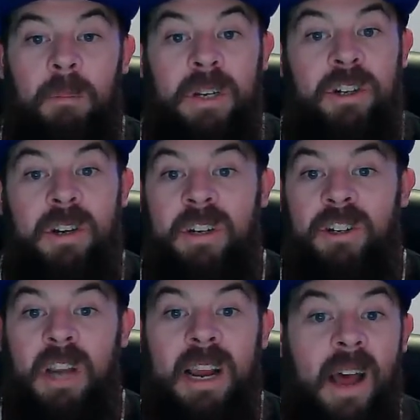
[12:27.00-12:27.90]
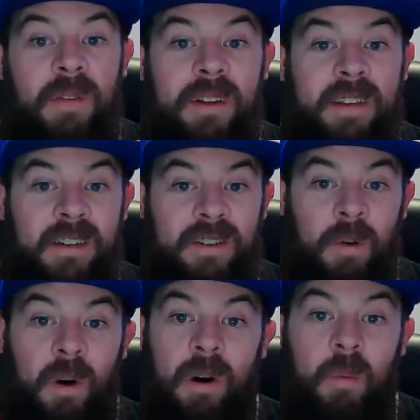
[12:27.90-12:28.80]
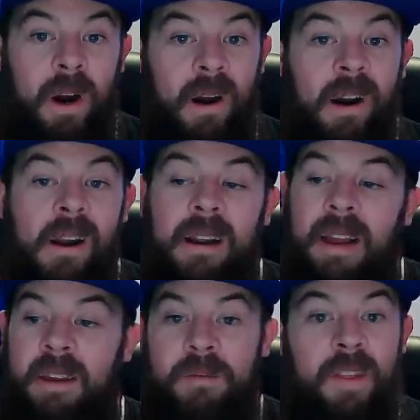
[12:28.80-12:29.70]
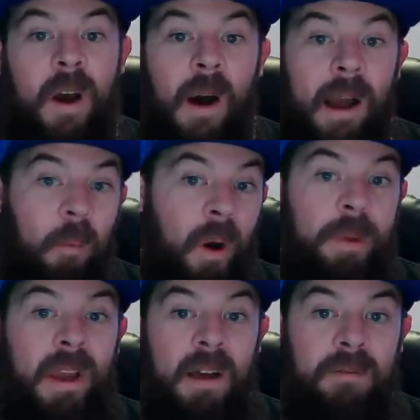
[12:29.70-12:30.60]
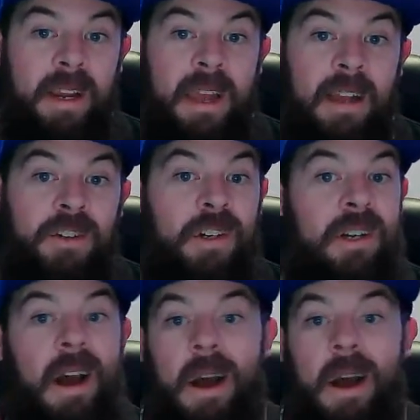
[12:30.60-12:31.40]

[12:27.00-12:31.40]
Be sure to check out the Discord, where even though I will be on vacation,